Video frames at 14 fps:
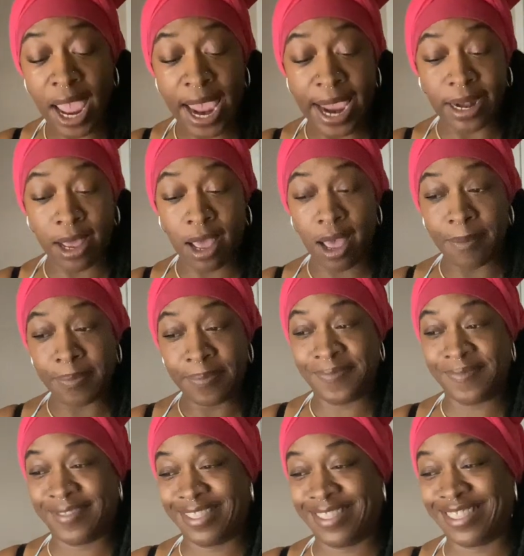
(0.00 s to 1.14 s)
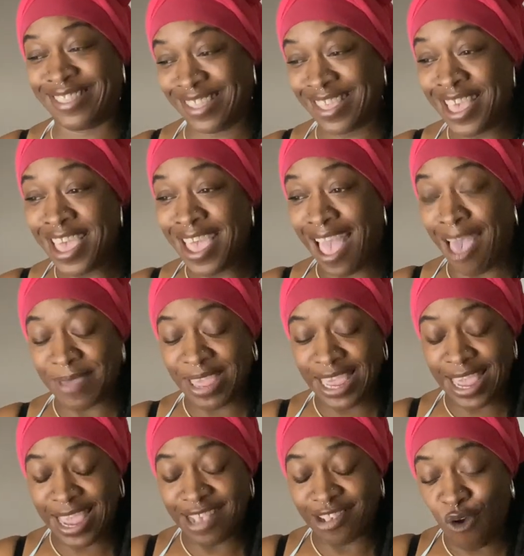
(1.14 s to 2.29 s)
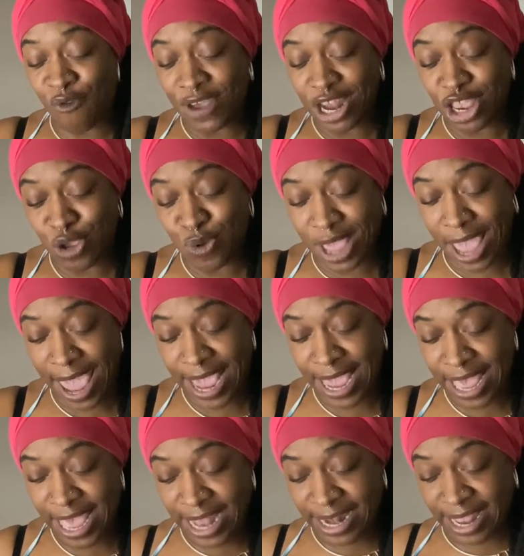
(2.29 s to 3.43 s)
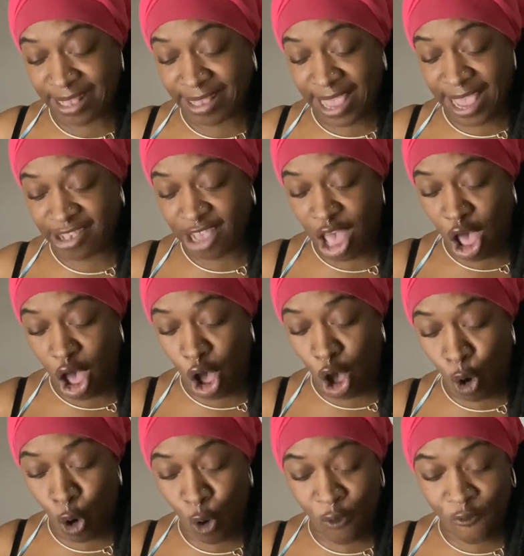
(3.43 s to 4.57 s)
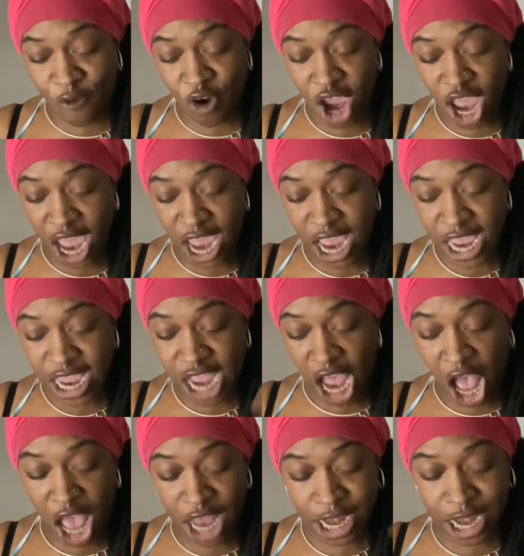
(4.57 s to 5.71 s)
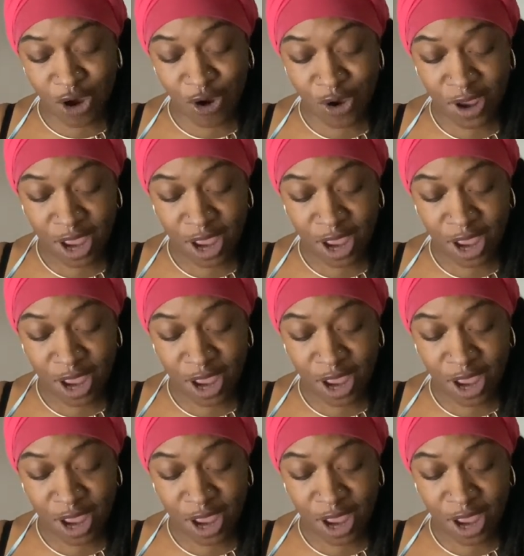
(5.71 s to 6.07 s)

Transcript: and I mean, he is over in the UK. This is over yonder.